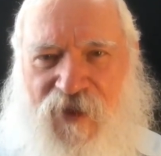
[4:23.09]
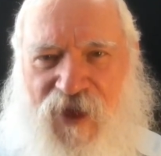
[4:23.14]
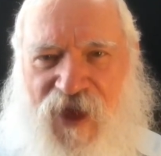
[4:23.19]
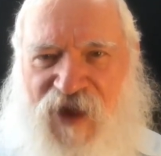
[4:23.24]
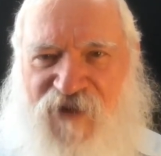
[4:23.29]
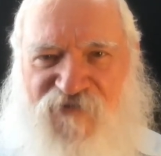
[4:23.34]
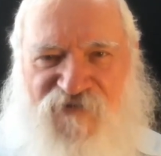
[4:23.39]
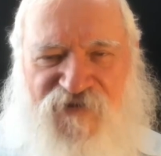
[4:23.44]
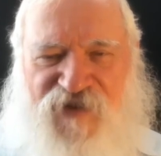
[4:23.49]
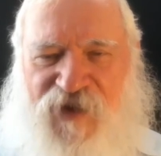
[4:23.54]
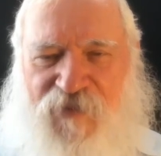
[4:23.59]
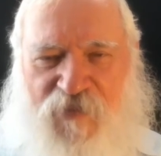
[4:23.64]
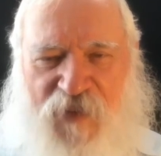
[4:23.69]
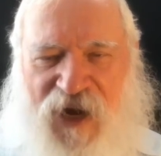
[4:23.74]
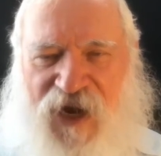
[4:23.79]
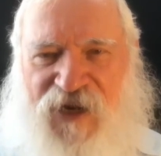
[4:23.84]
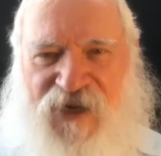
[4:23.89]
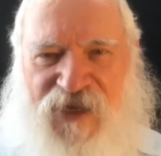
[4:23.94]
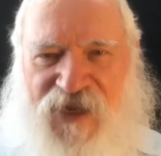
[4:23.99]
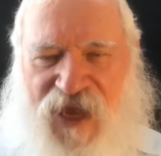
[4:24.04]

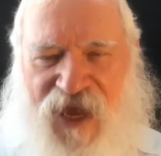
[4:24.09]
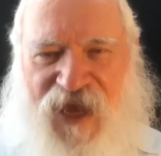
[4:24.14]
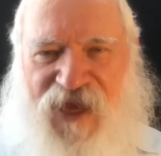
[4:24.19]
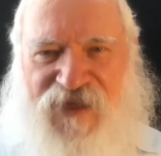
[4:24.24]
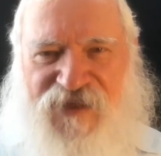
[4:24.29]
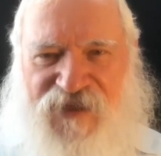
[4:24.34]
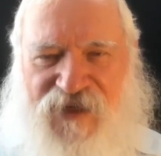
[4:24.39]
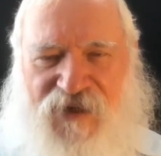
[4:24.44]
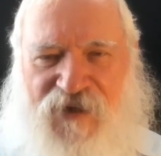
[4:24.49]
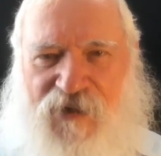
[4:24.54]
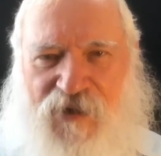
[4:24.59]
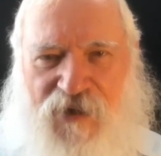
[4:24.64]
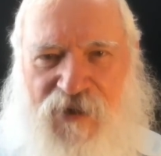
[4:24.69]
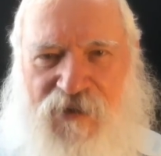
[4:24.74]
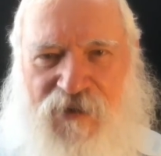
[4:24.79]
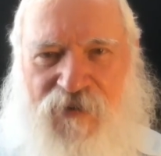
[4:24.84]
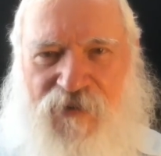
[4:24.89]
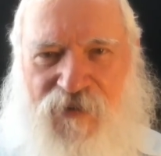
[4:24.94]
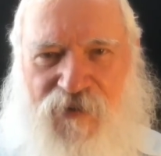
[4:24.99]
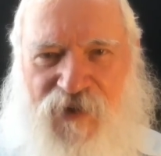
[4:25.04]
Everybody has a
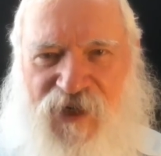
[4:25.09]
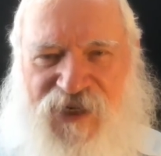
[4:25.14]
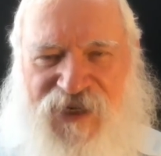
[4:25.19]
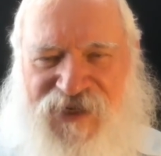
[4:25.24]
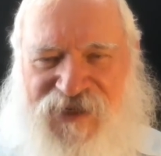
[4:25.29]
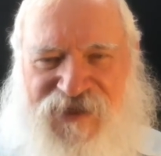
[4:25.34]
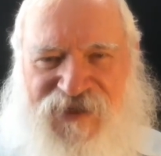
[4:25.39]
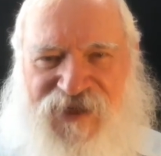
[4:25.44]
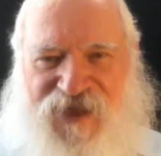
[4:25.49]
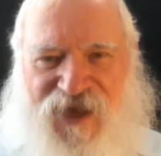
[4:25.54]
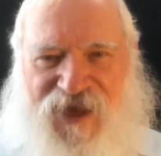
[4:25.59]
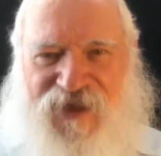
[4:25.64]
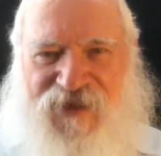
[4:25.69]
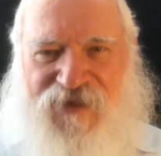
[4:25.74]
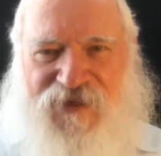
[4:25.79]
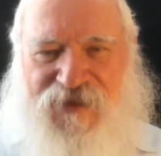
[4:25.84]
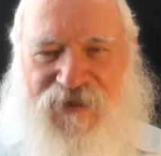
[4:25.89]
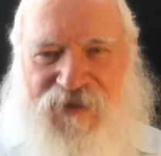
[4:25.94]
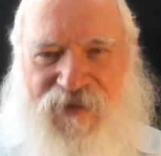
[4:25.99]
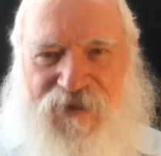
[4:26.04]
gun? What is
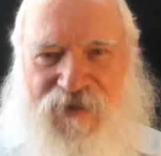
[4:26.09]
that?